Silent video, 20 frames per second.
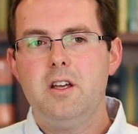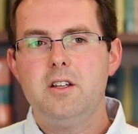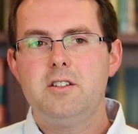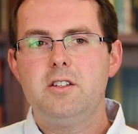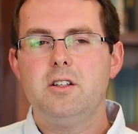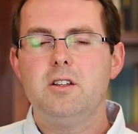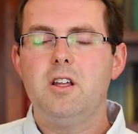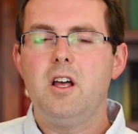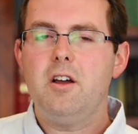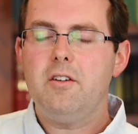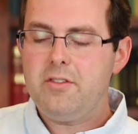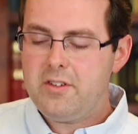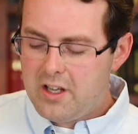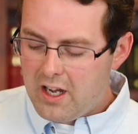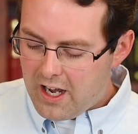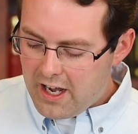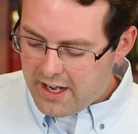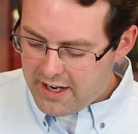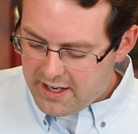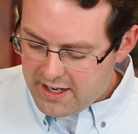To love
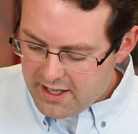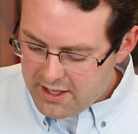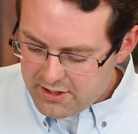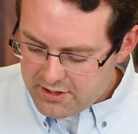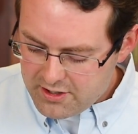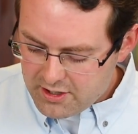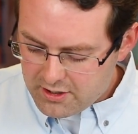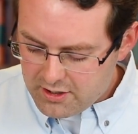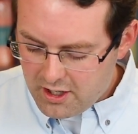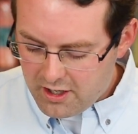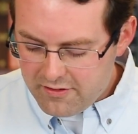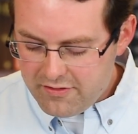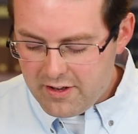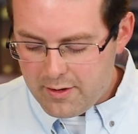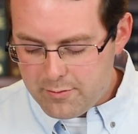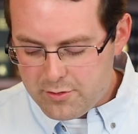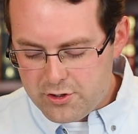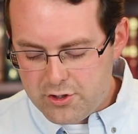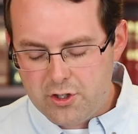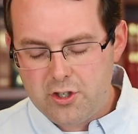God is to love
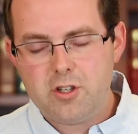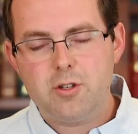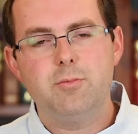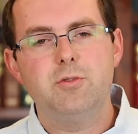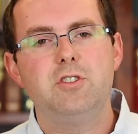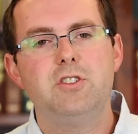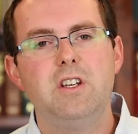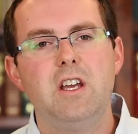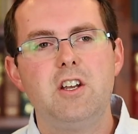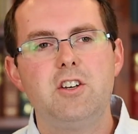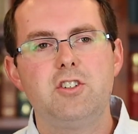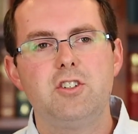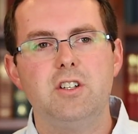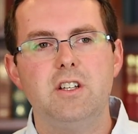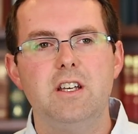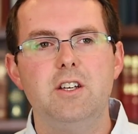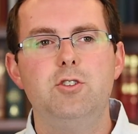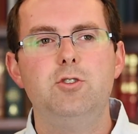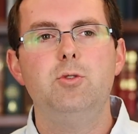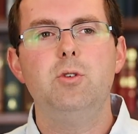Him
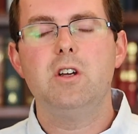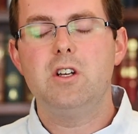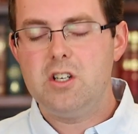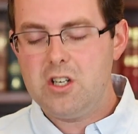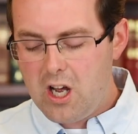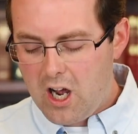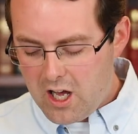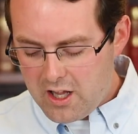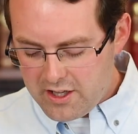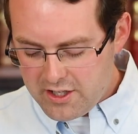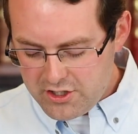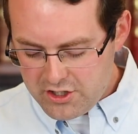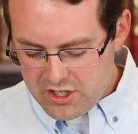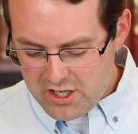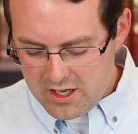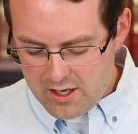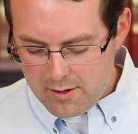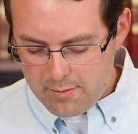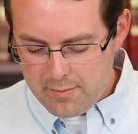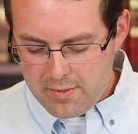circumstantially, to acknowledge
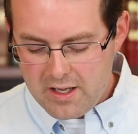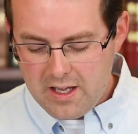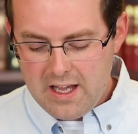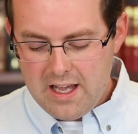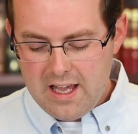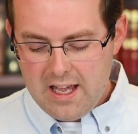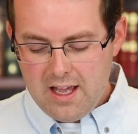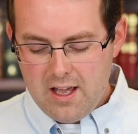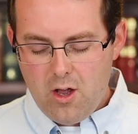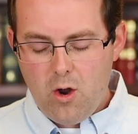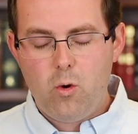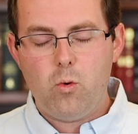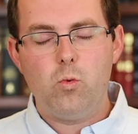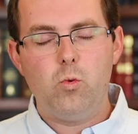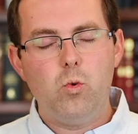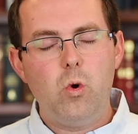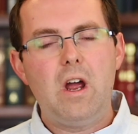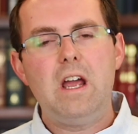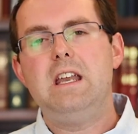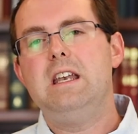Him
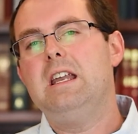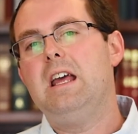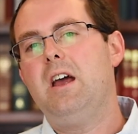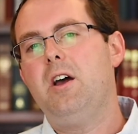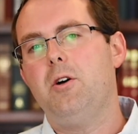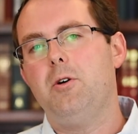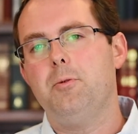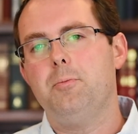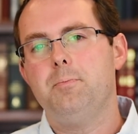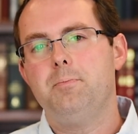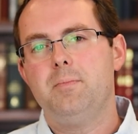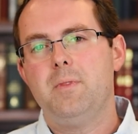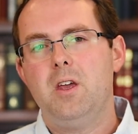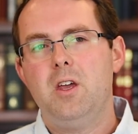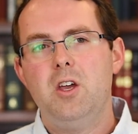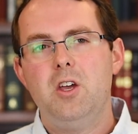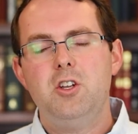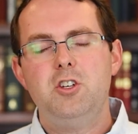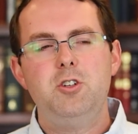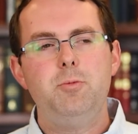right now,
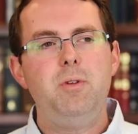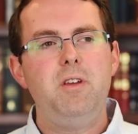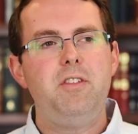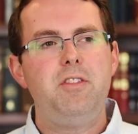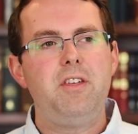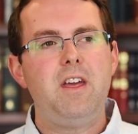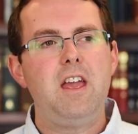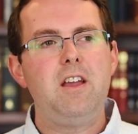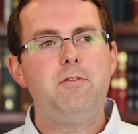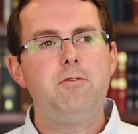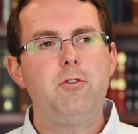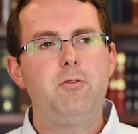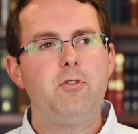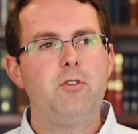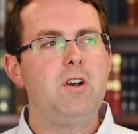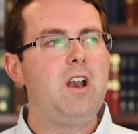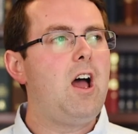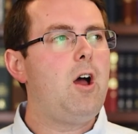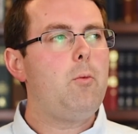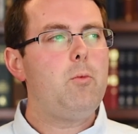to be thankful
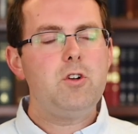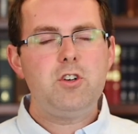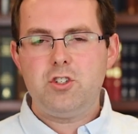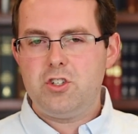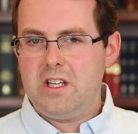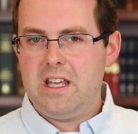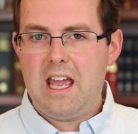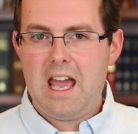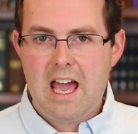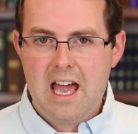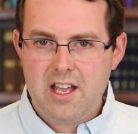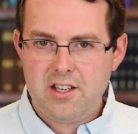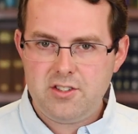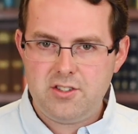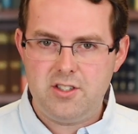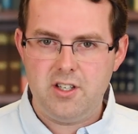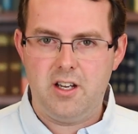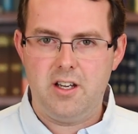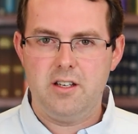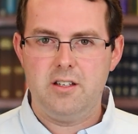for not what He has
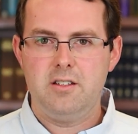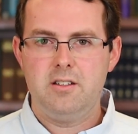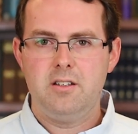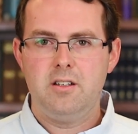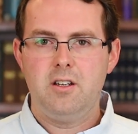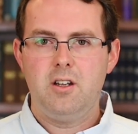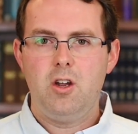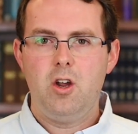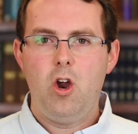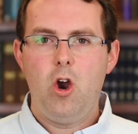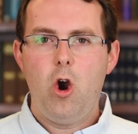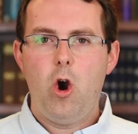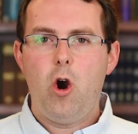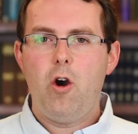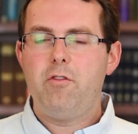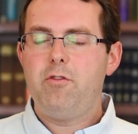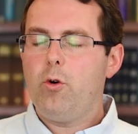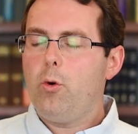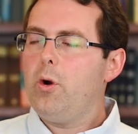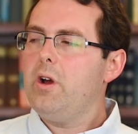done,
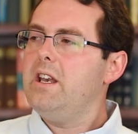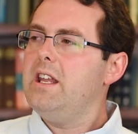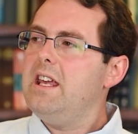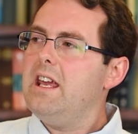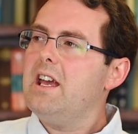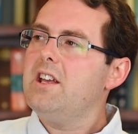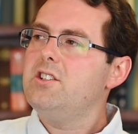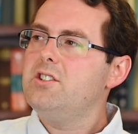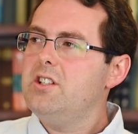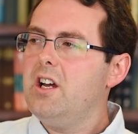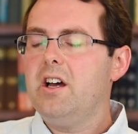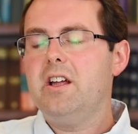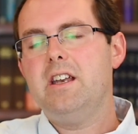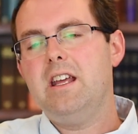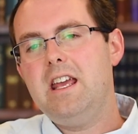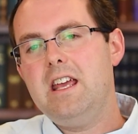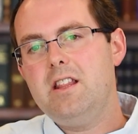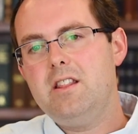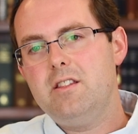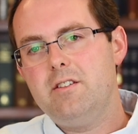or for what He has done
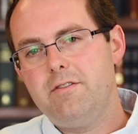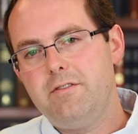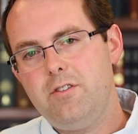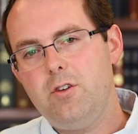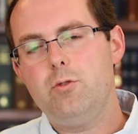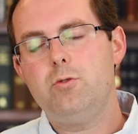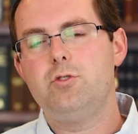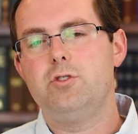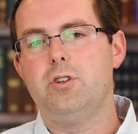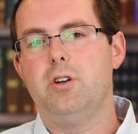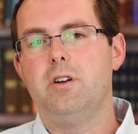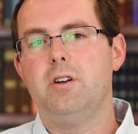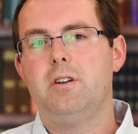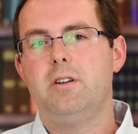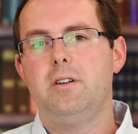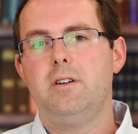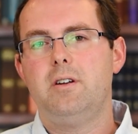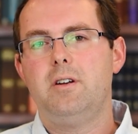in the future,